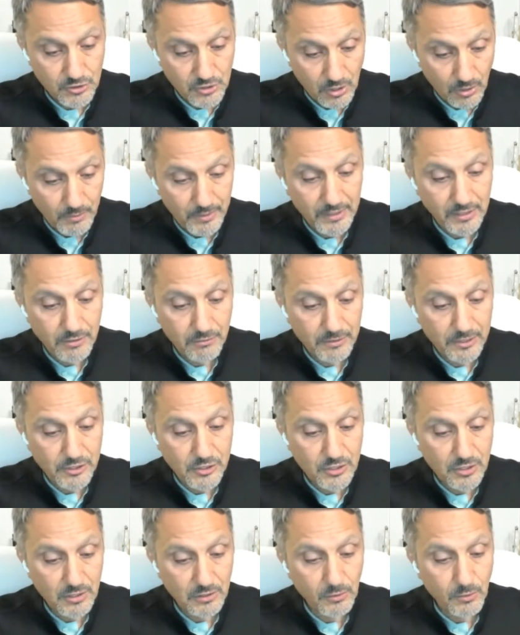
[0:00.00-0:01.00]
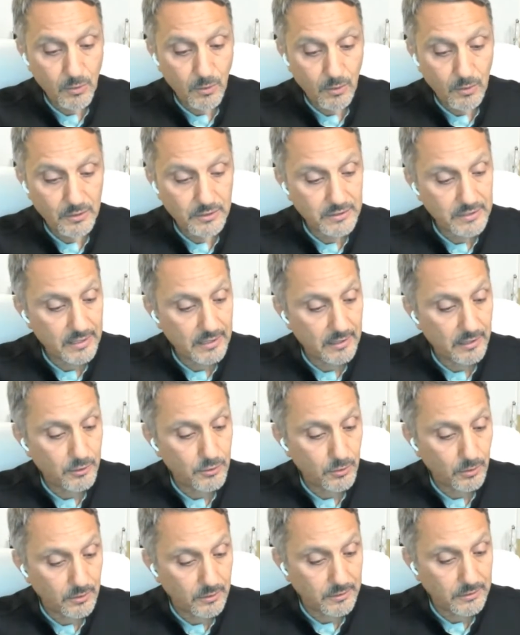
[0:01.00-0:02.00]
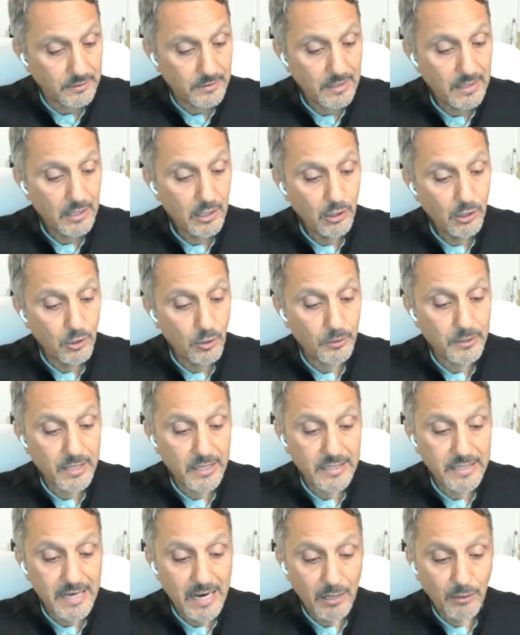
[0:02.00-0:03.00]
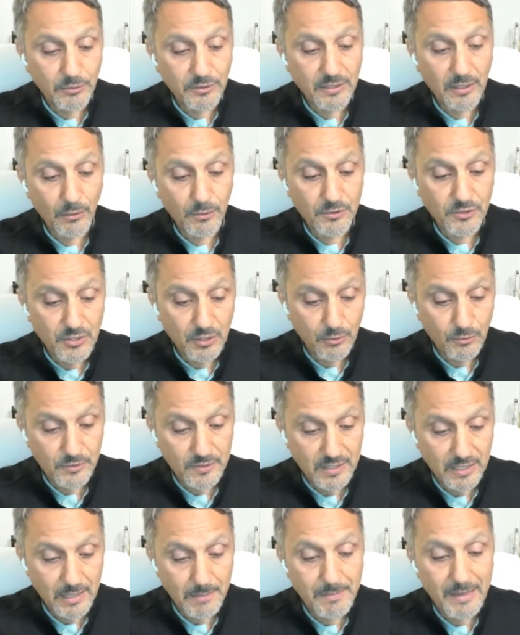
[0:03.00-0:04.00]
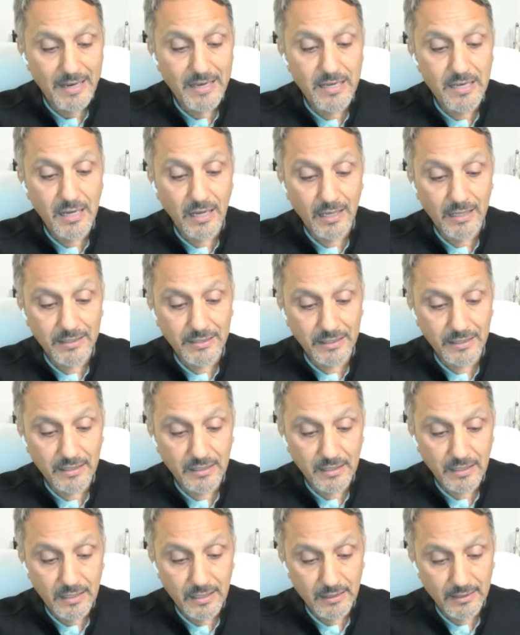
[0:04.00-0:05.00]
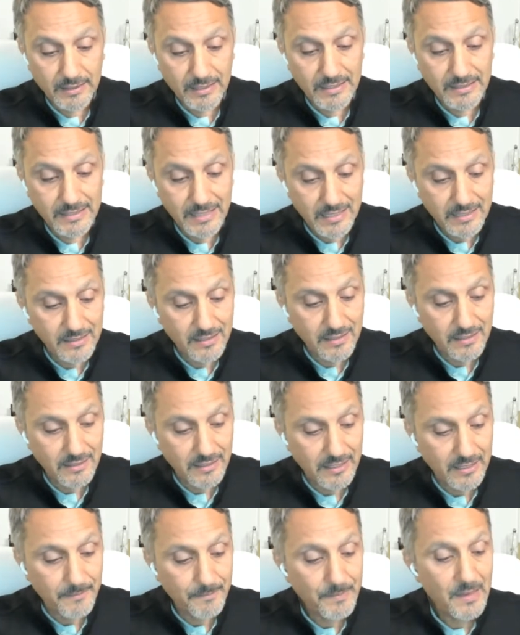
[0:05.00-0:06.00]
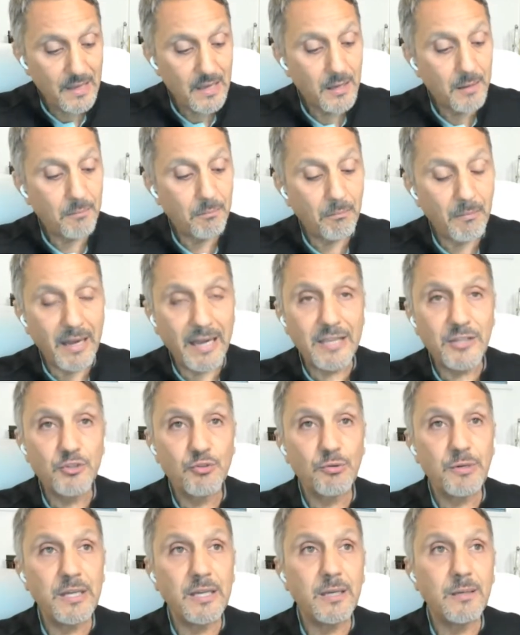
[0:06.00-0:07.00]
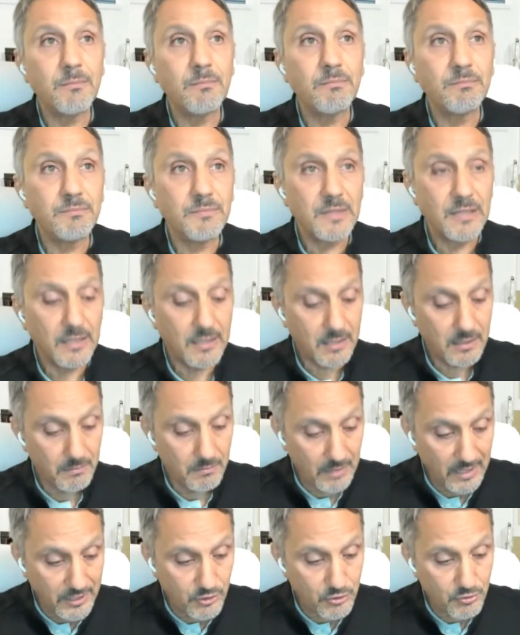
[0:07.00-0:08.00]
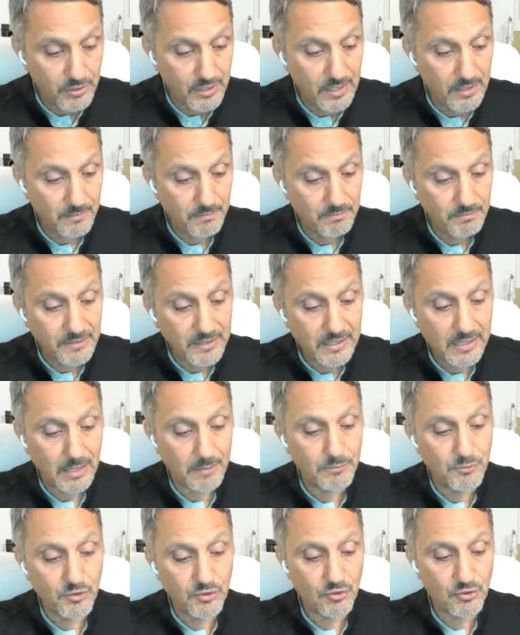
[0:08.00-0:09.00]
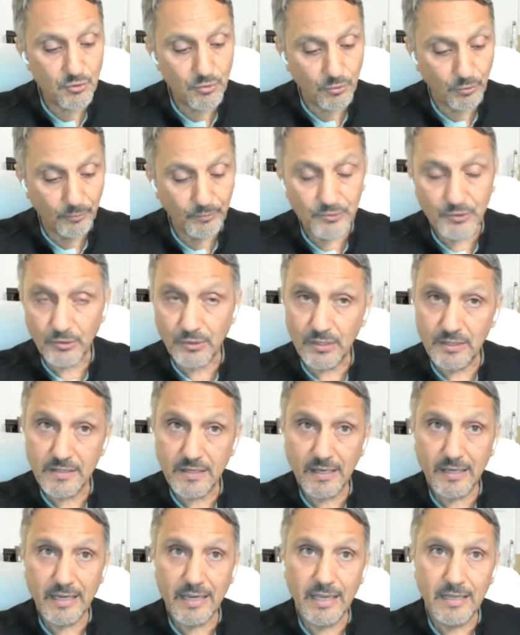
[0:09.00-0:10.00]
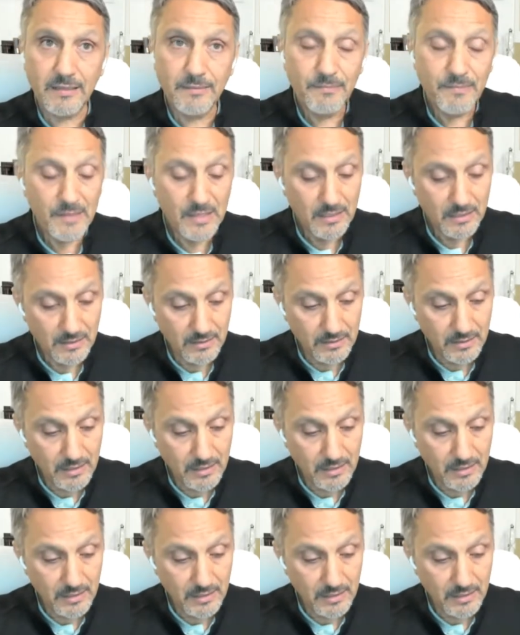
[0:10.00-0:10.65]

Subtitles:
showing Richard Coeur de Lion looking down toward Jerusalem and nodding contentedly, my dream comes true." So this again,